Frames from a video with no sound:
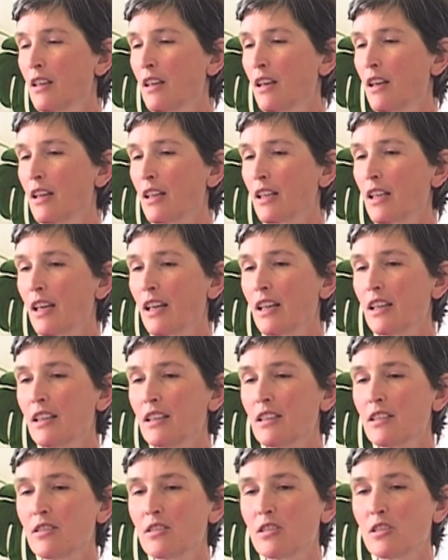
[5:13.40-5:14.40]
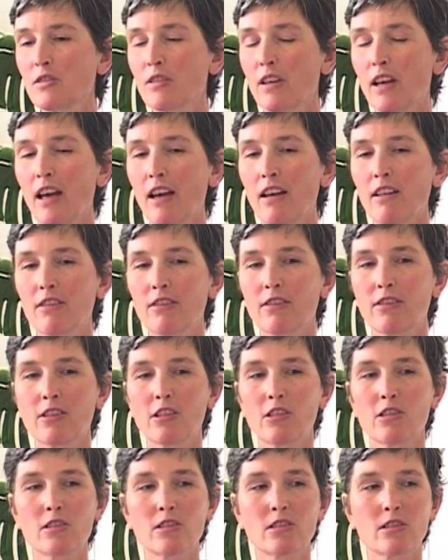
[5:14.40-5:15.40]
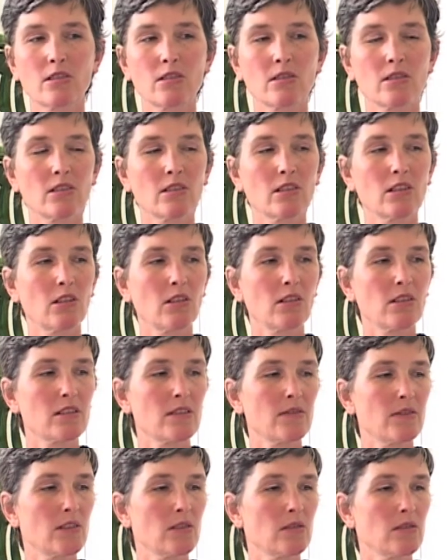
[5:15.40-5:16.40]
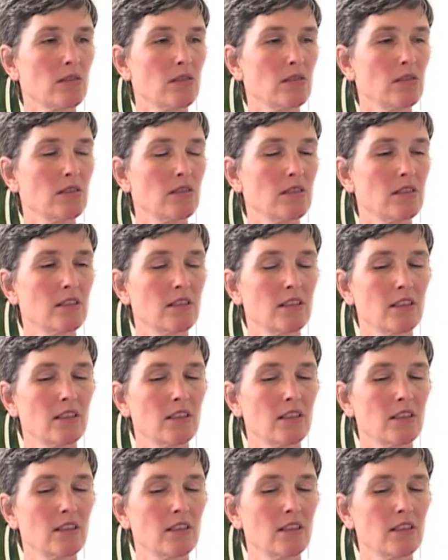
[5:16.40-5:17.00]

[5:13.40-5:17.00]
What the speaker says: And again, do that for as long as feels good.